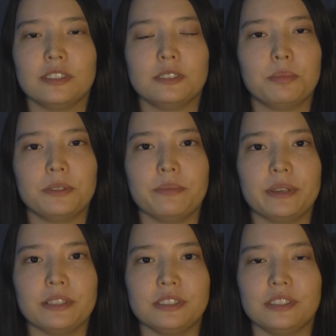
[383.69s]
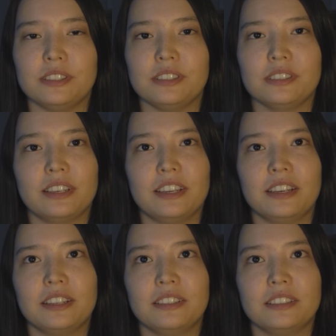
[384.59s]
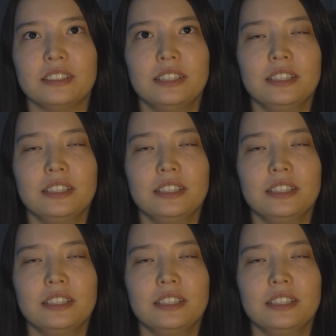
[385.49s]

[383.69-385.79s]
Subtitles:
It's been amazing, and